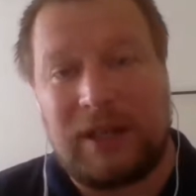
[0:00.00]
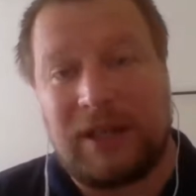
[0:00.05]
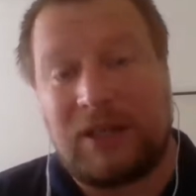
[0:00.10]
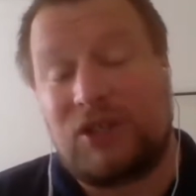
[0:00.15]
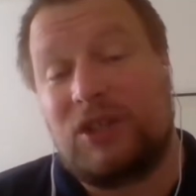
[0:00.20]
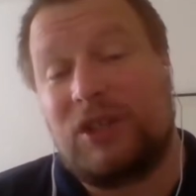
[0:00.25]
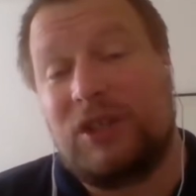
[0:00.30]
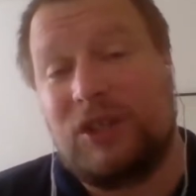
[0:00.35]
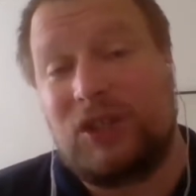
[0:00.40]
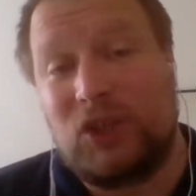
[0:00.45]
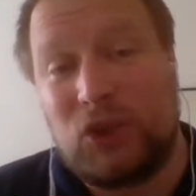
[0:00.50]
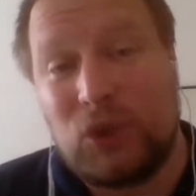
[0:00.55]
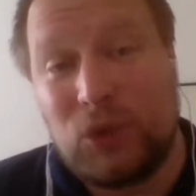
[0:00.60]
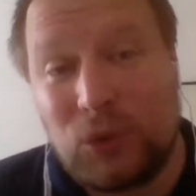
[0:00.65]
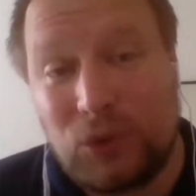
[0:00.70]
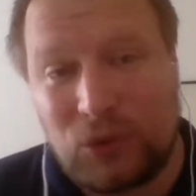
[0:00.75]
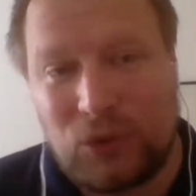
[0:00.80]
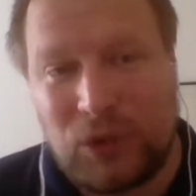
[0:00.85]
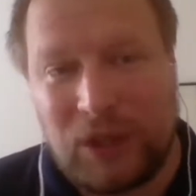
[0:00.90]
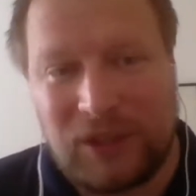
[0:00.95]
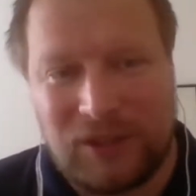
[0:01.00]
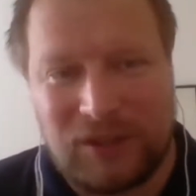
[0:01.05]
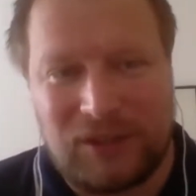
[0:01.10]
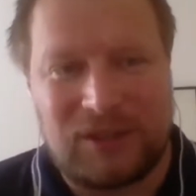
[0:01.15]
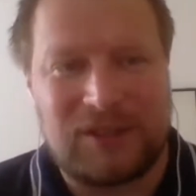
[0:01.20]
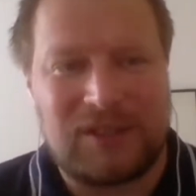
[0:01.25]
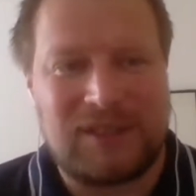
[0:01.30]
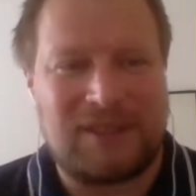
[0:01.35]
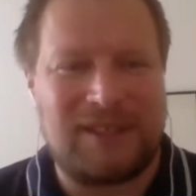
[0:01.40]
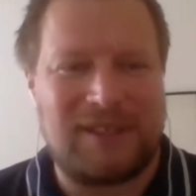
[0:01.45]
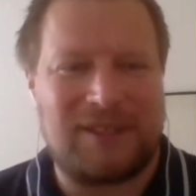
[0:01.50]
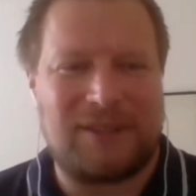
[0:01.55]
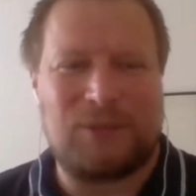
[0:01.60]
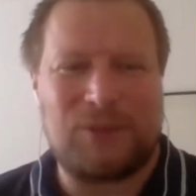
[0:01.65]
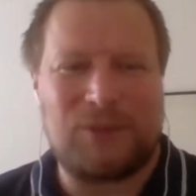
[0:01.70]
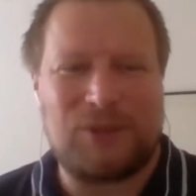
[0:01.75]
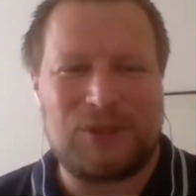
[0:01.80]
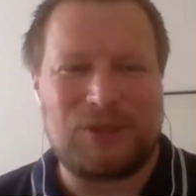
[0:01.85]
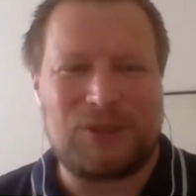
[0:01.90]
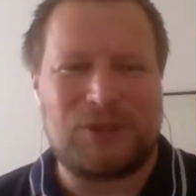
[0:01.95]
actually two trainers,
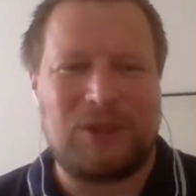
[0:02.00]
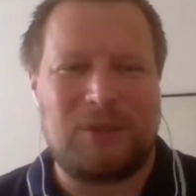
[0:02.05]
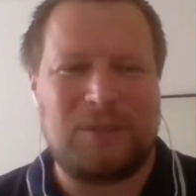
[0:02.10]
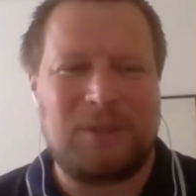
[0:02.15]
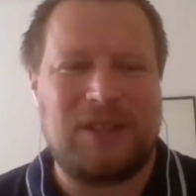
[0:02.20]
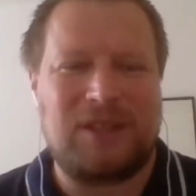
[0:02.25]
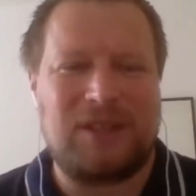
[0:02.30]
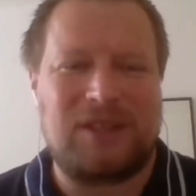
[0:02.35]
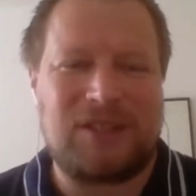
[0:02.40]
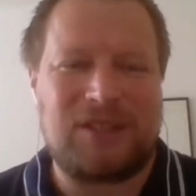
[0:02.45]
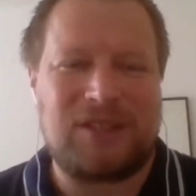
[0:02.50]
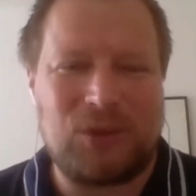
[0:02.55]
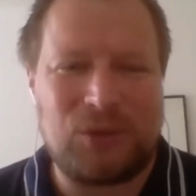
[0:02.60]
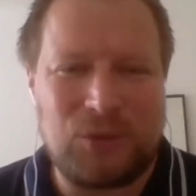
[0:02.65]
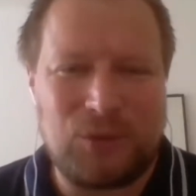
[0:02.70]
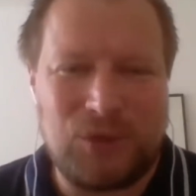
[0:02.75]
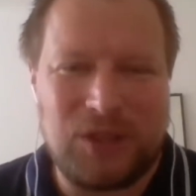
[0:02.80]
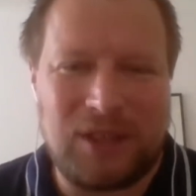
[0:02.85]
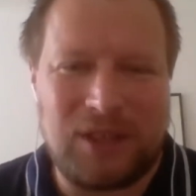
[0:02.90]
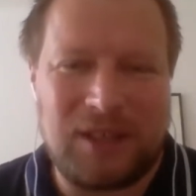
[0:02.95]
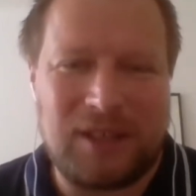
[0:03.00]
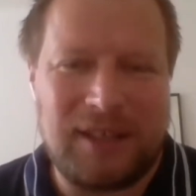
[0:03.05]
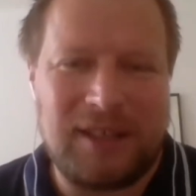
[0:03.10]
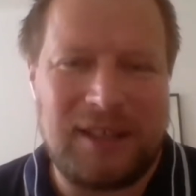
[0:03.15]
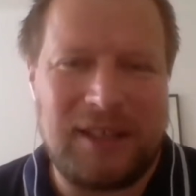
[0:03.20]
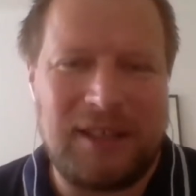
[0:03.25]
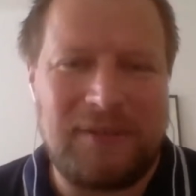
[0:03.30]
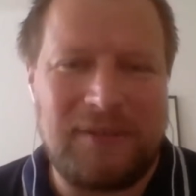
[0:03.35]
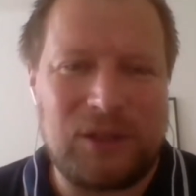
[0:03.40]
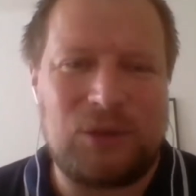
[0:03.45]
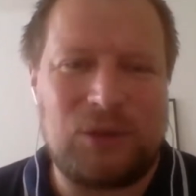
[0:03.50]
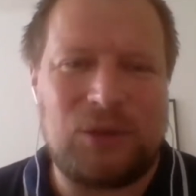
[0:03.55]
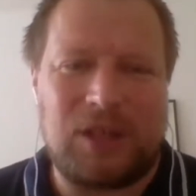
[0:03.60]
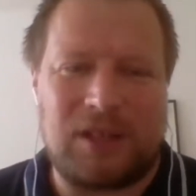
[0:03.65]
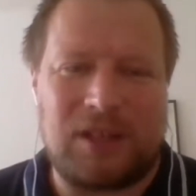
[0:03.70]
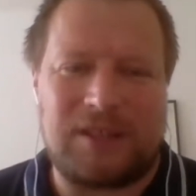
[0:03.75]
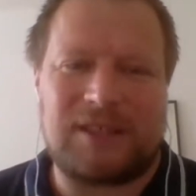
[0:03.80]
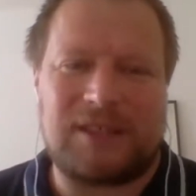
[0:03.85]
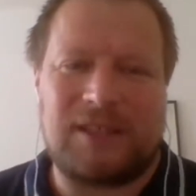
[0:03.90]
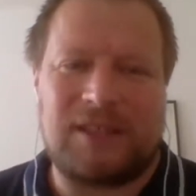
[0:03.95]
which is going to be Rastio Kužel and Ivan
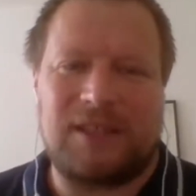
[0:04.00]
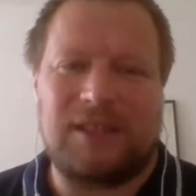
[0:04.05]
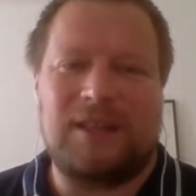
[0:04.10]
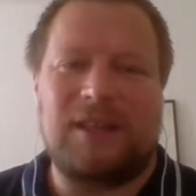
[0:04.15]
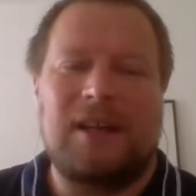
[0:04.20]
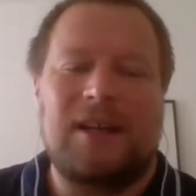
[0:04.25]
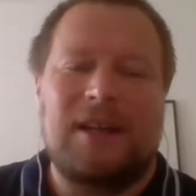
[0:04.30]
Godarsky.